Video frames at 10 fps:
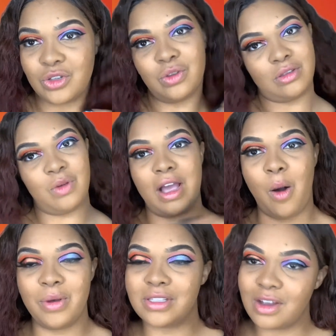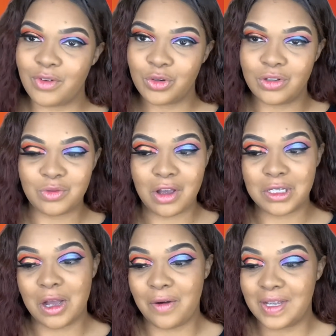That's why I almost never do it. So I
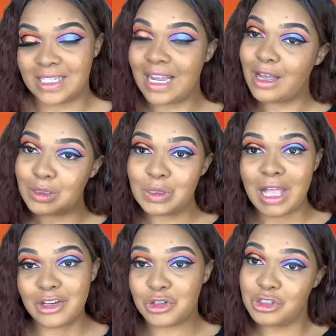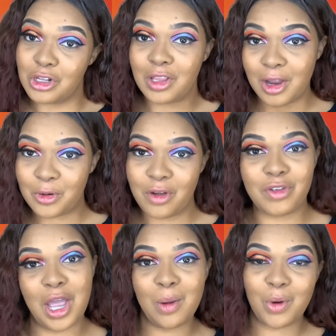always like, I'll do lashes and liner off
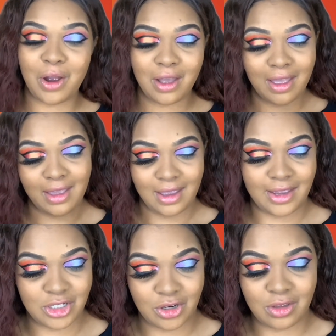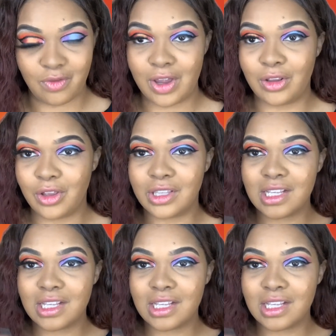camera and show you the final look.